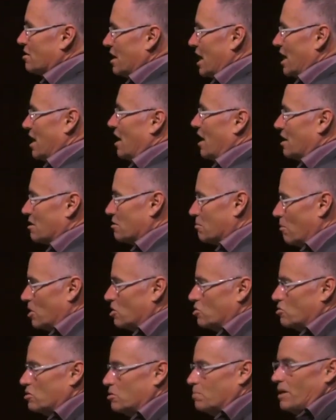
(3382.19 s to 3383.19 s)
Take on as
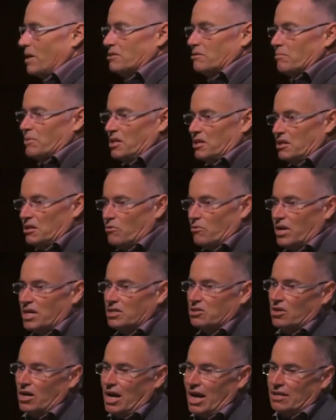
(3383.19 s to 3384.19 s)
much responsibility,
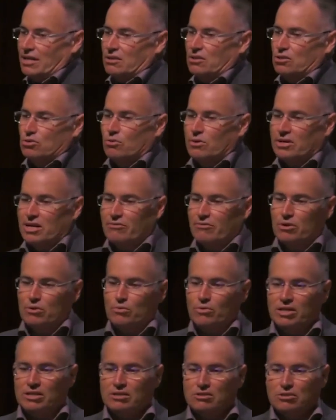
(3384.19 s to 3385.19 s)
raise your hand, do whatever you're
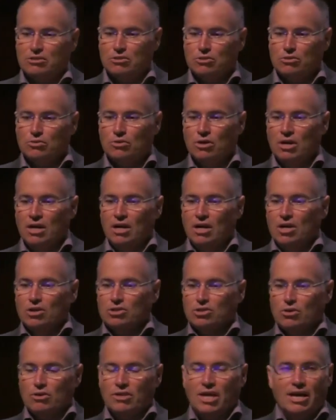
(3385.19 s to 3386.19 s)
willing to do
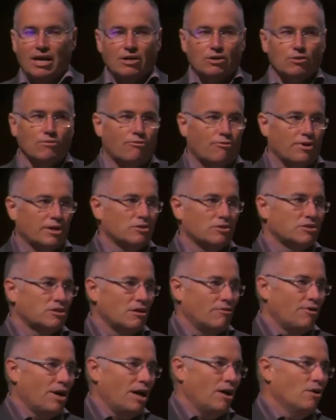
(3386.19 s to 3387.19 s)
so that you figure
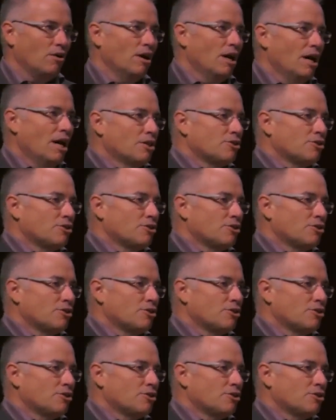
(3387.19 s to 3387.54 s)
stuff out.